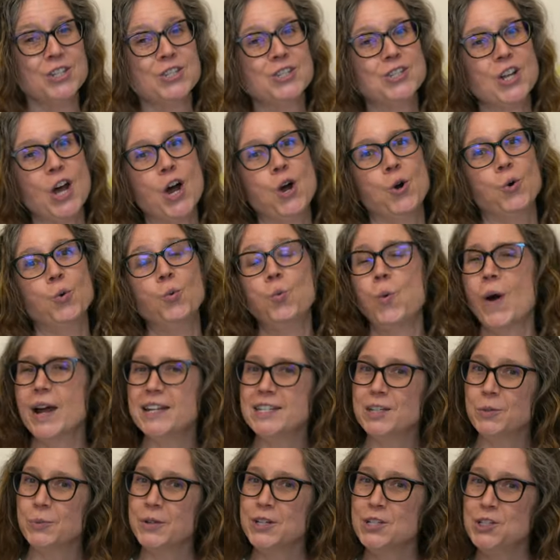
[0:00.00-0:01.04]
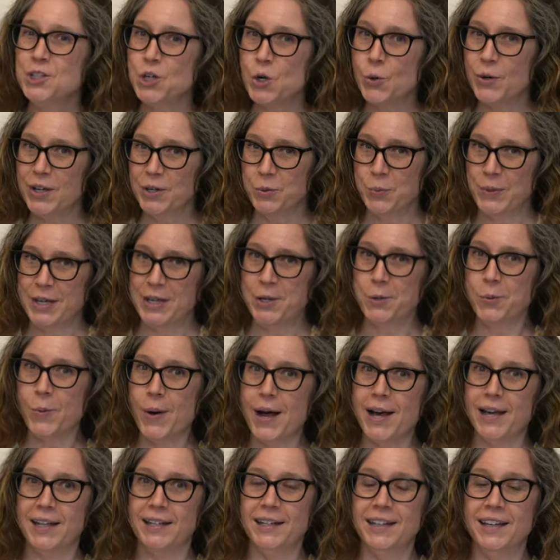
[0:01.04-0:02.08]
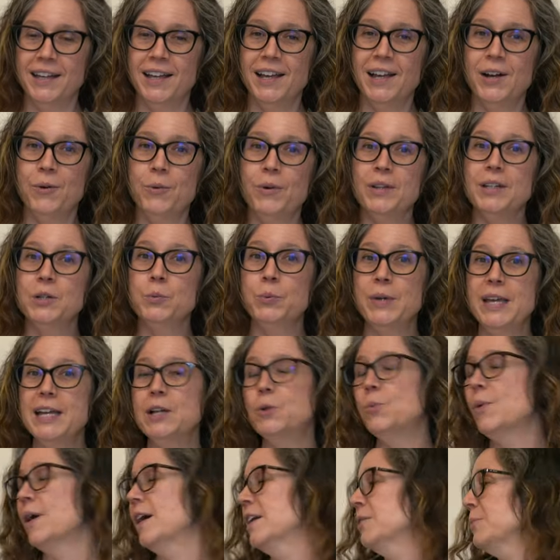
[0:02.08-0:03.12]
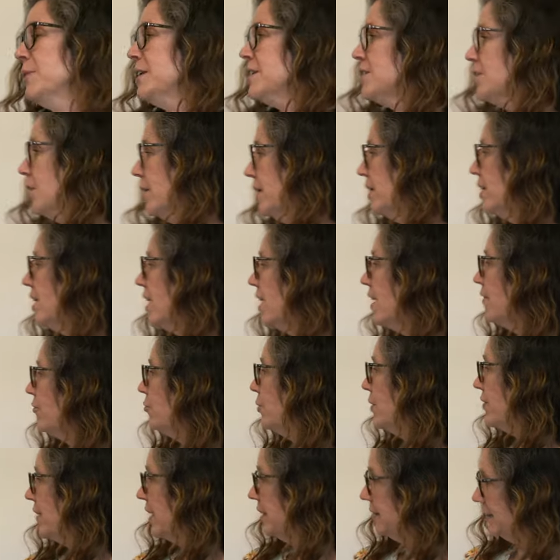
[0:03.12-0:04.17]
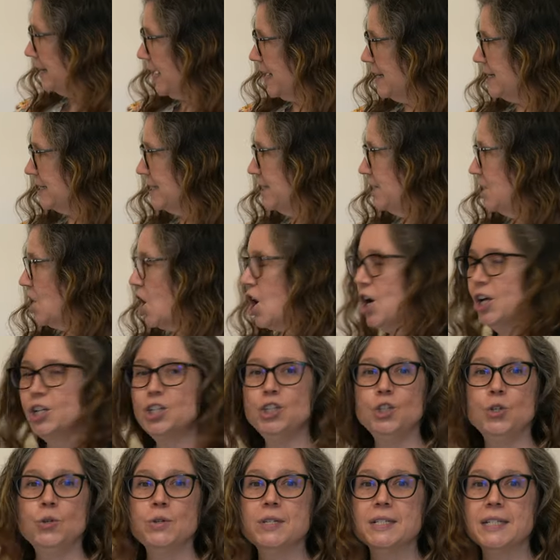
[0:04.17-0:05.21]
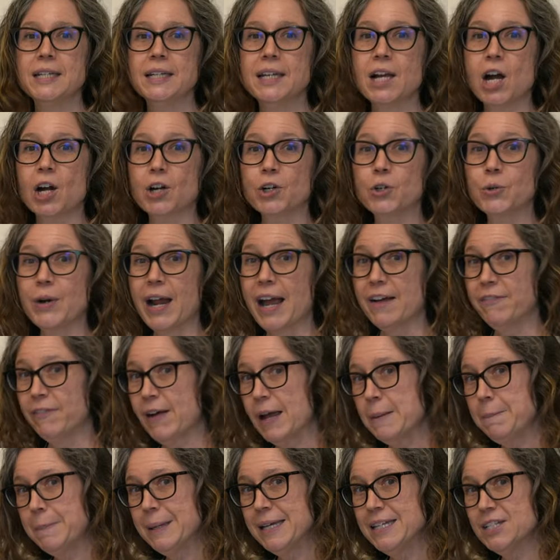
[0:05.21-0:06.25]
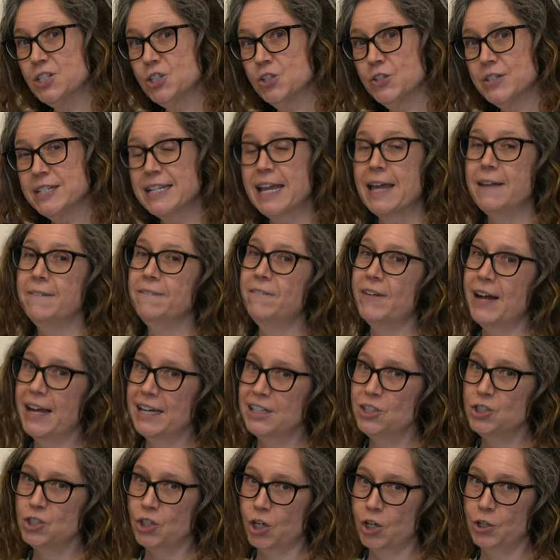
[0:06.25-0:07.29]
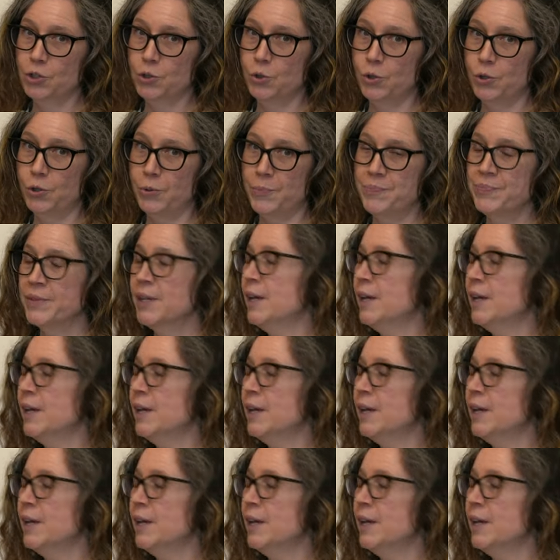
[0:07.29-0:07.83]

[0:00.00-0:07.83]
So, what did we do in week two? Well, in week two, we started with a lesson on using our graphite pencils and vine charcoal.